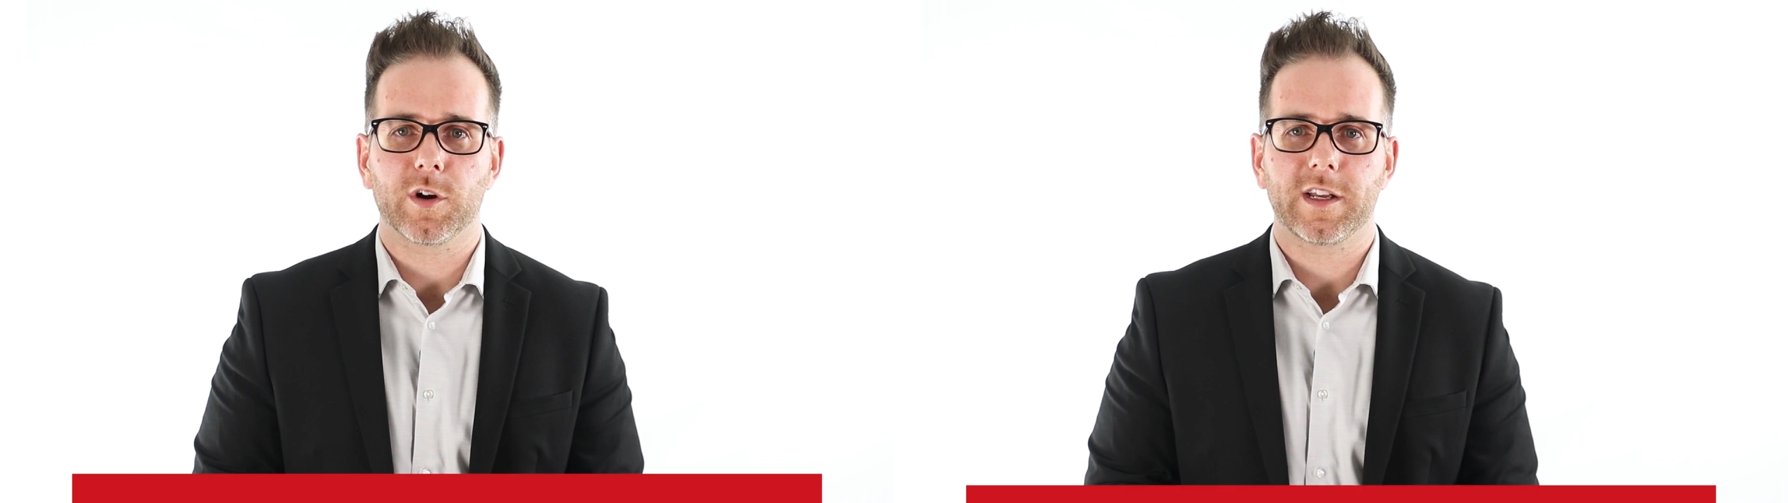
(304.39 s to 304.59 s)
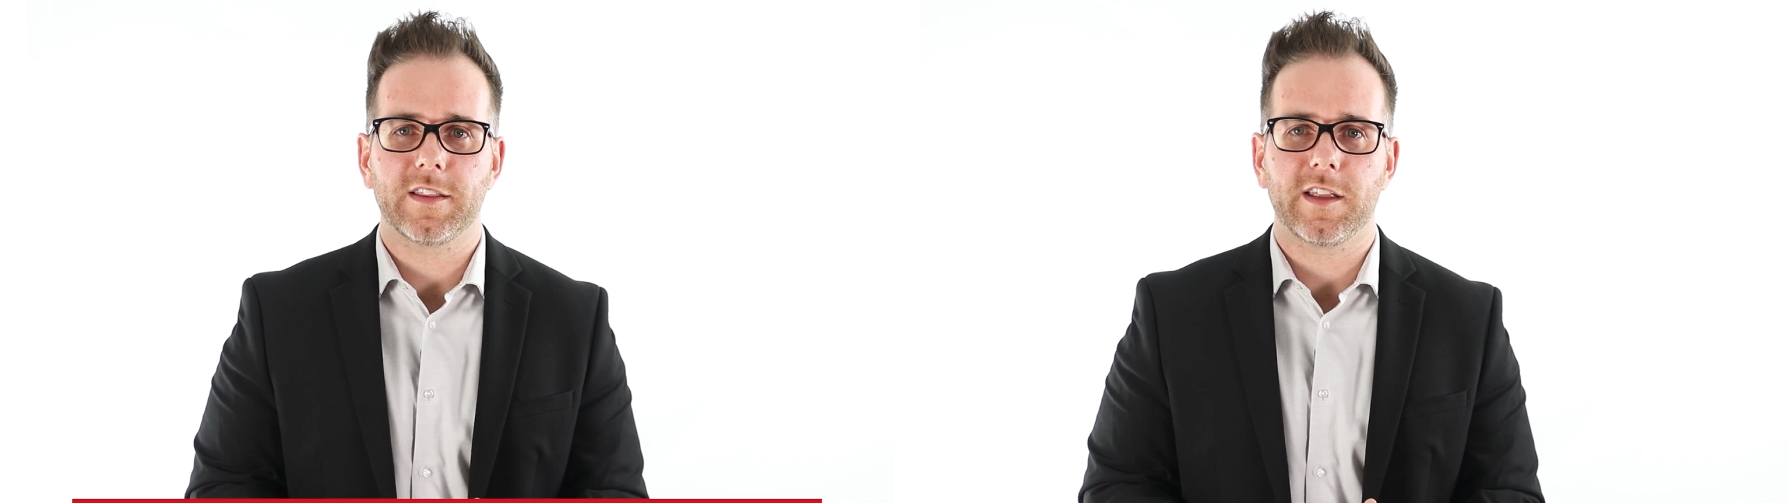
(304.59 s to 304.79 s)

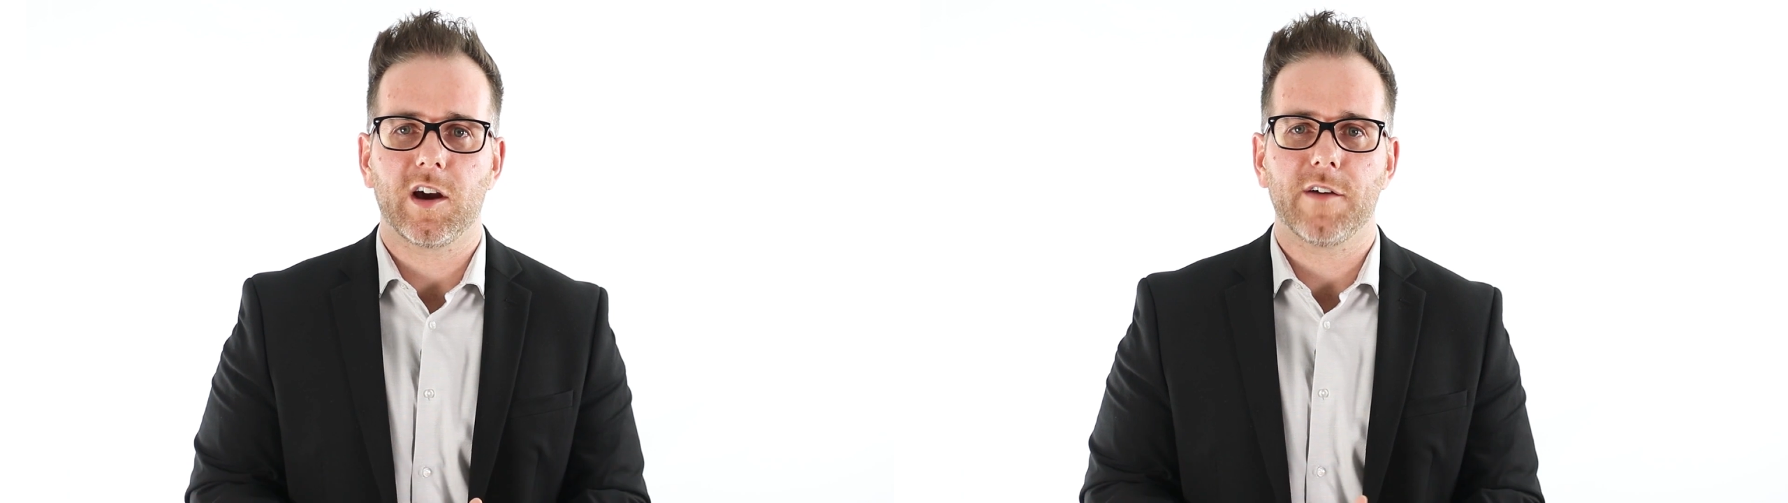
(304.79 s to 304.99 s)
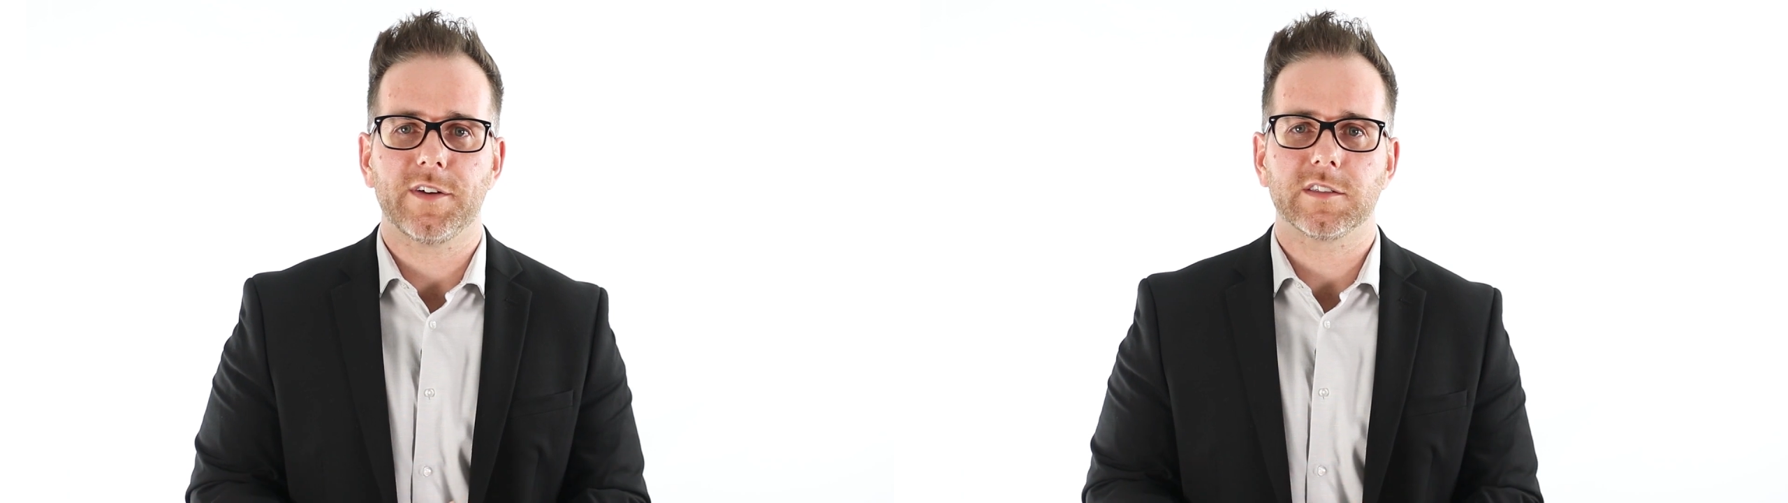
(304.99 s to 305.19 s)
working in the
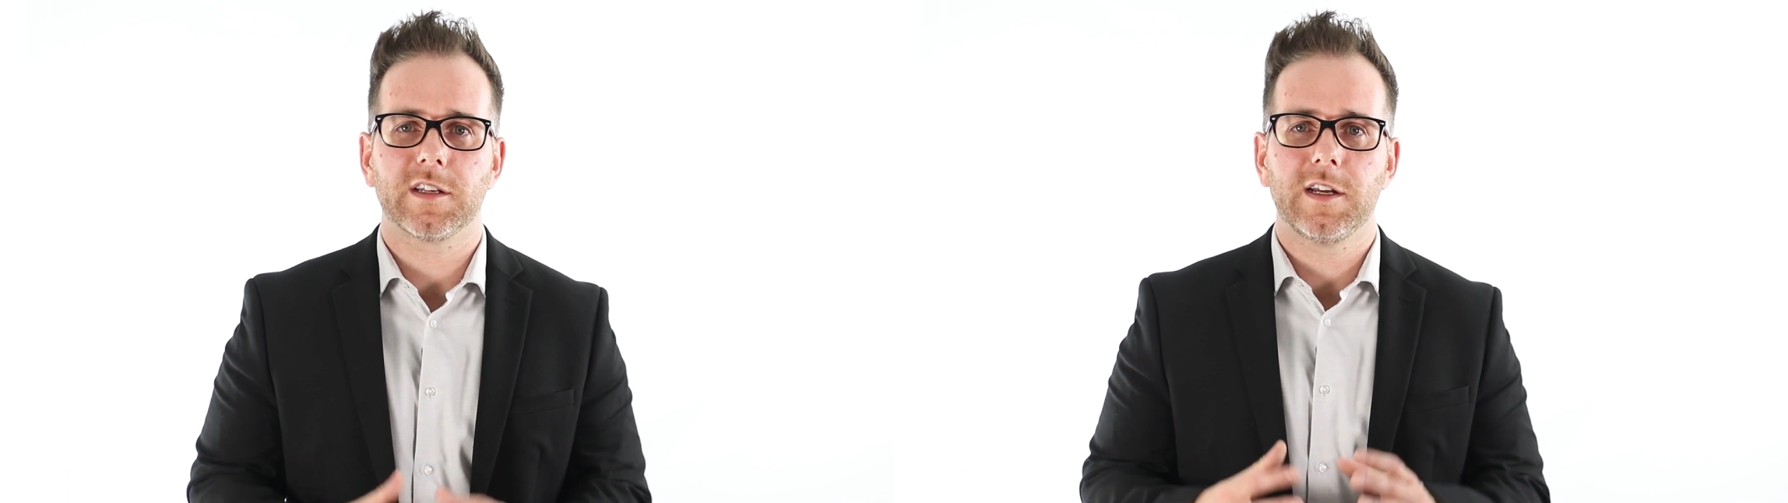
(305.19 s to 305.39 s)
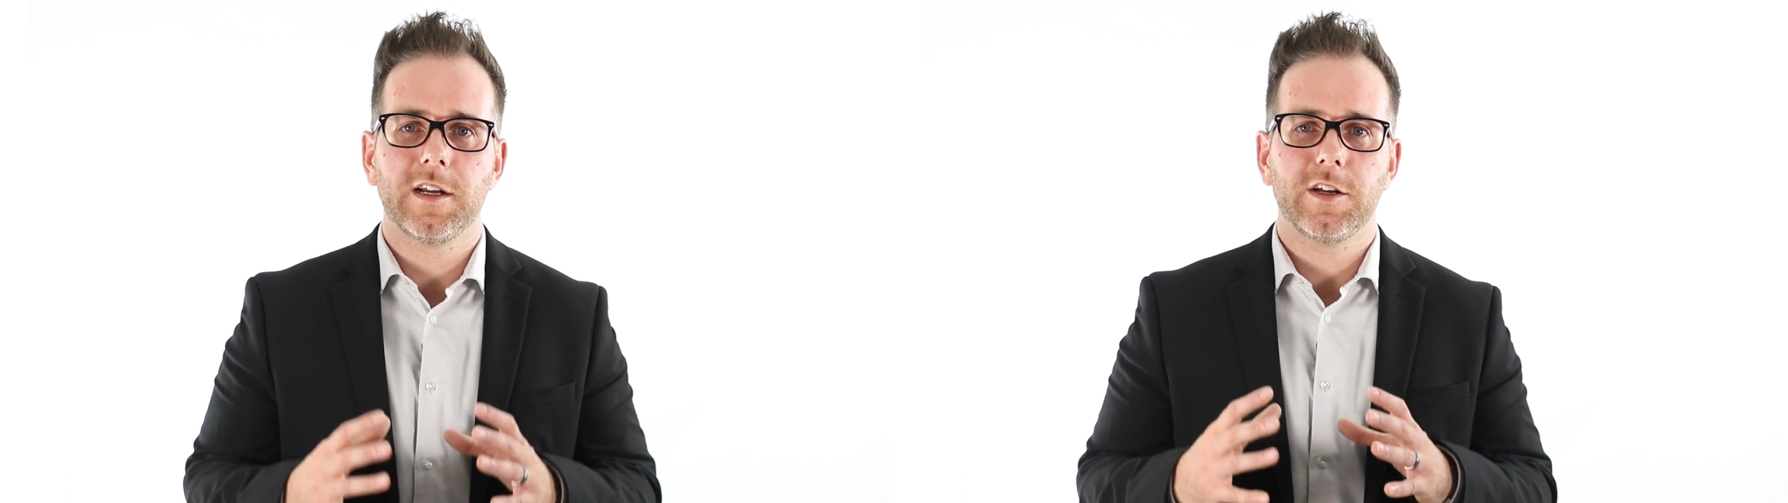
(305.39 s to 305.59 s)

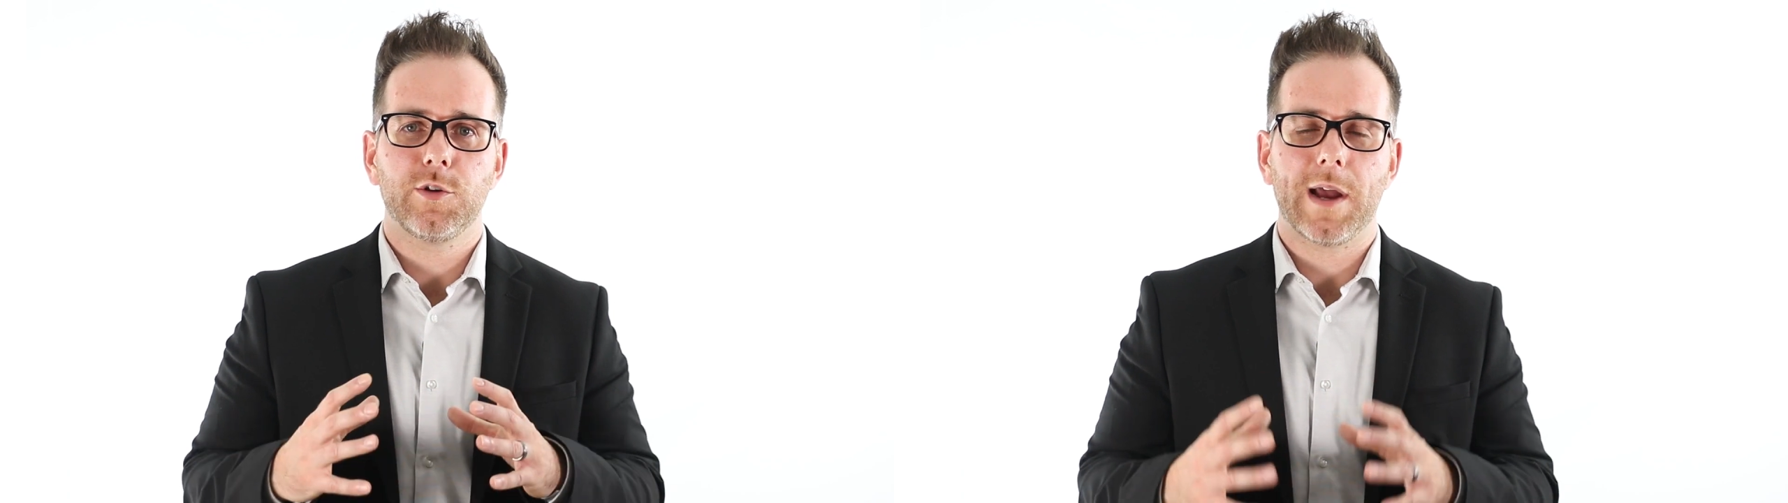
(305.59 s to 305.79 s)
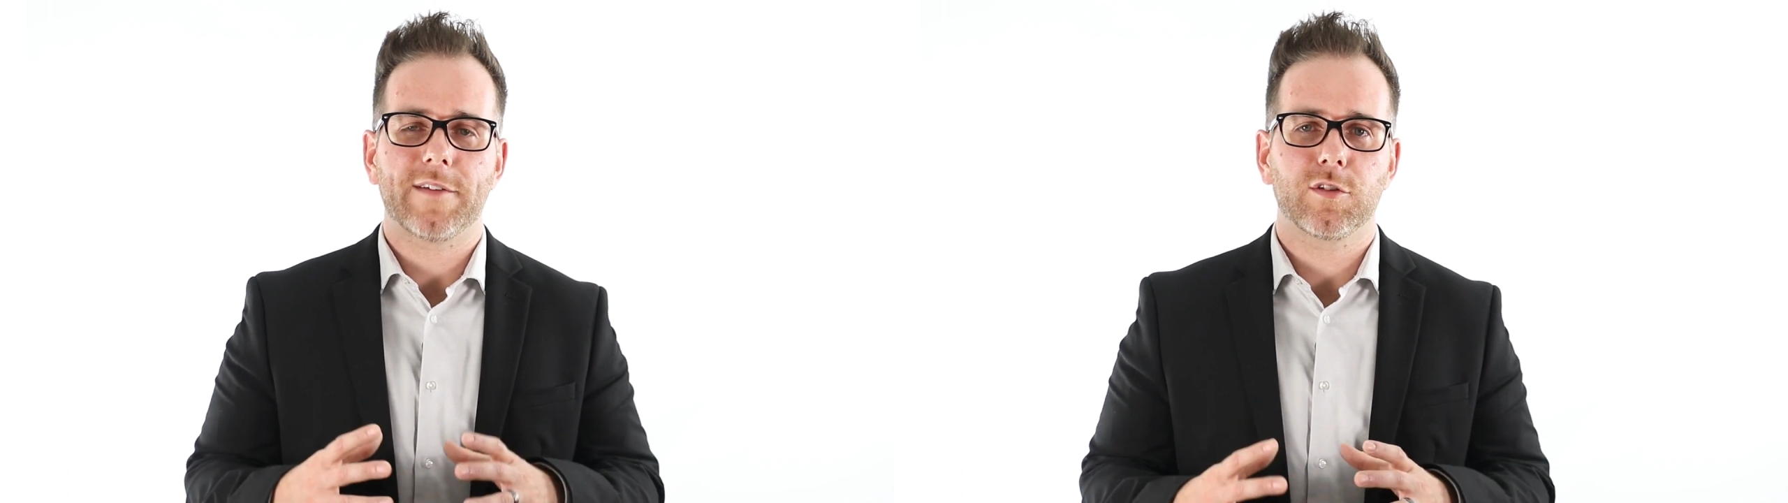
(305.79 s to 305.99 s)
office.
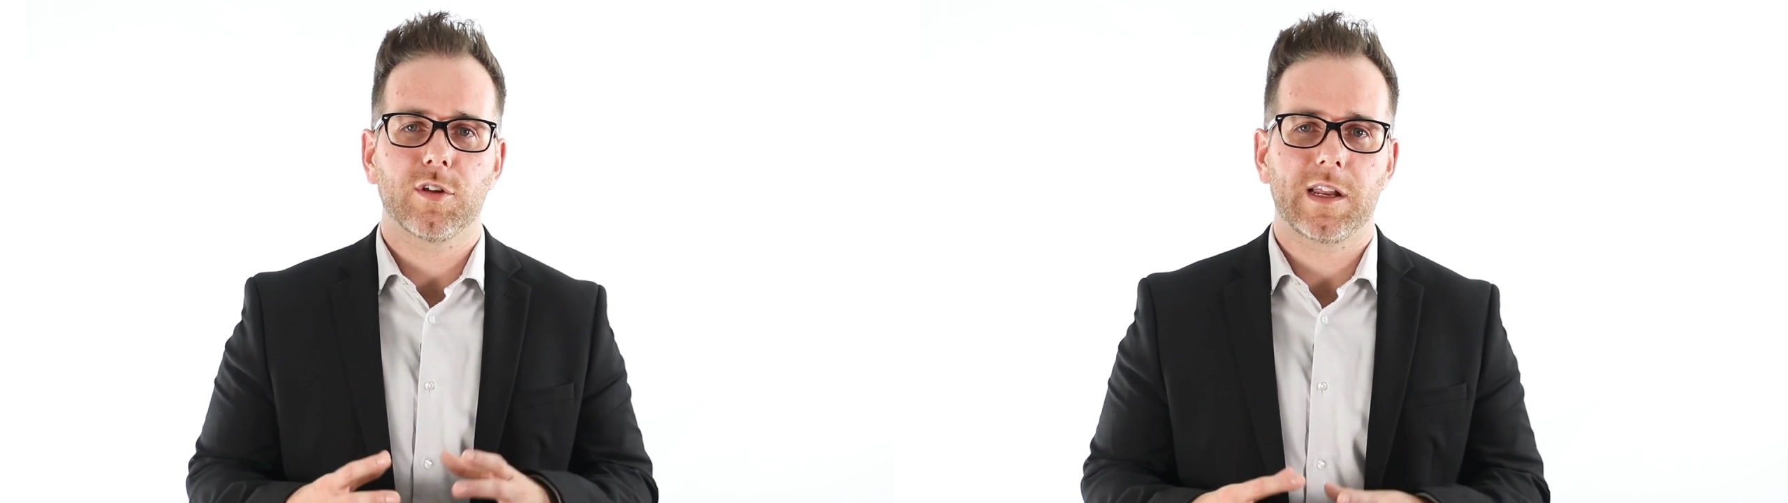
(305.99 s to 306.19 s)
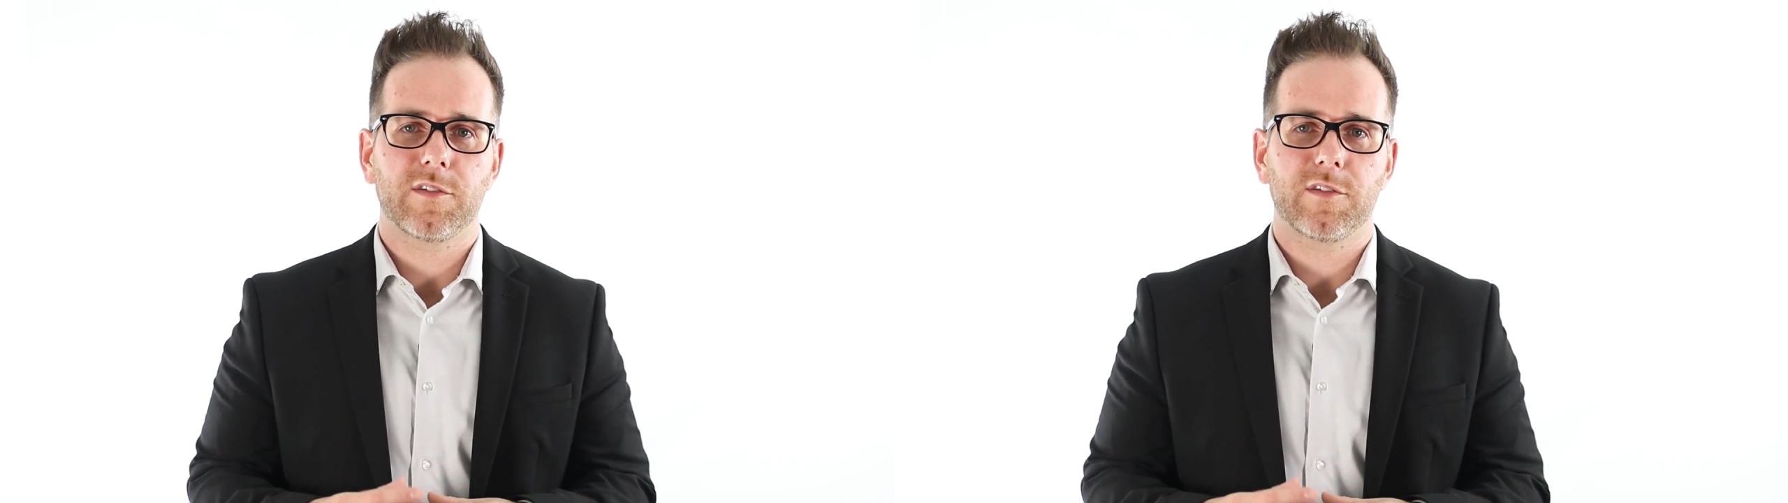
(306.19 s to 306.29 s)
You have to look